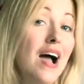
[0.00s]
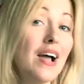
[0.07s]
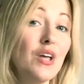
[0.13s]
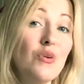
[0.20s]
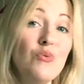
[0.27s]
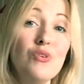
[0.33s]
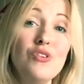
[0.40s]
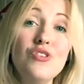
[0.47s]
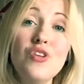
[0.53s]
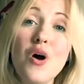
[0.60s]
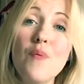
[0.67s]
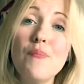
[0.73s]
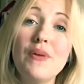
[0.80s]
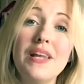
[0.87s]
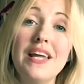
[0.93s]
You will
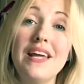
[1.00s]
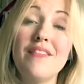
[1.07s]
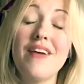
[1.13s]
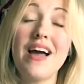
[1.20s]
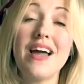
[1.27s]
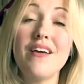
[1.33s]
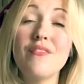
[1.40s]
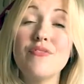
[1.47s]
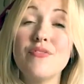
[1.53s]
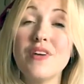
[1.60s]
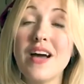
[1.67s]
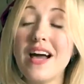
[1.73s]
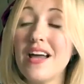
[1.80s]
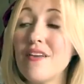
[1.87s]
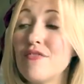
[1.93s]
not believe I
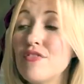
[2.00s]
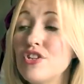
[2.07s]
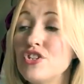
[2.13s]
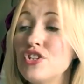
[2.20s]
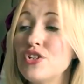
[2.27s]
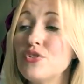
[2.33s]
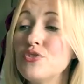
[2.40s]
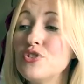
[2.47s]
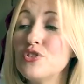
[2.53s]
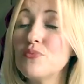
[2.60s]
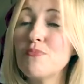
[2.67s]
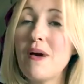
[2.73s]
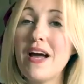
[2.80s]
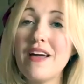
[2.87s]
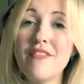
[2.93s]
have reduced
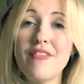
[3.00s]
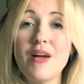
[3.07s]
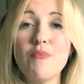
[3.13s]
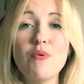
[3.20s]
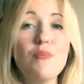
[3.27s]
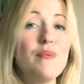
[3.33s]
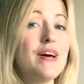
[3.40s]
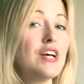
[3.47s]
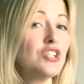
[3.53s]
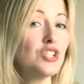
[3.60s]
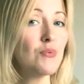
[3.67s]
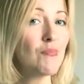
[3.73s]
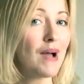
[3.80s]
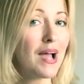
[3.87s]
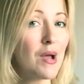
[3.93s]
my
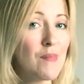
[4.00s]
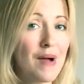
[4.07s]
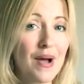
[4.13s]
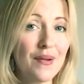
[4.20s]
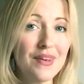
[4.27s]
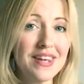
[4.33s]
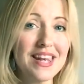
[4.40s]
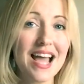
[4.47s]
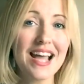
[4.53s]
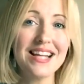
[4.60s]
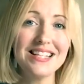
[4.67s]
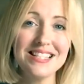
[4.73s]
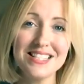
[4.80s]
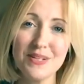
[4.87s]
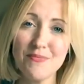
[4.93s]
fibromyalgia by about
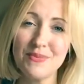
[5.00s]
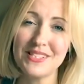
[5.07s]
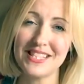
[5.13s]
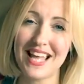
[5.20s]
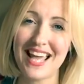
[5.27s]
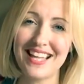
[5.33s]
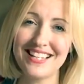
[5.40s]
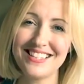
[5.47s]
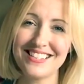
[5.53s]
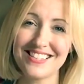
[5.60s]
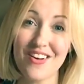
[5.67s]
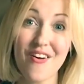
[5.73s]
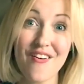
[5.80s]
90%